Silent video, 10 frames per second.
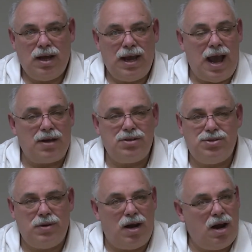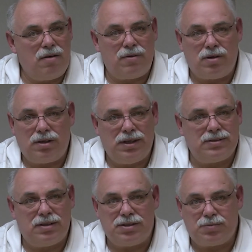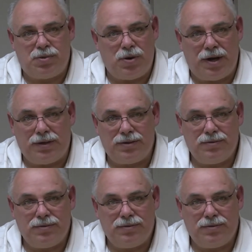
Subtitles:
How did you ever get to this point?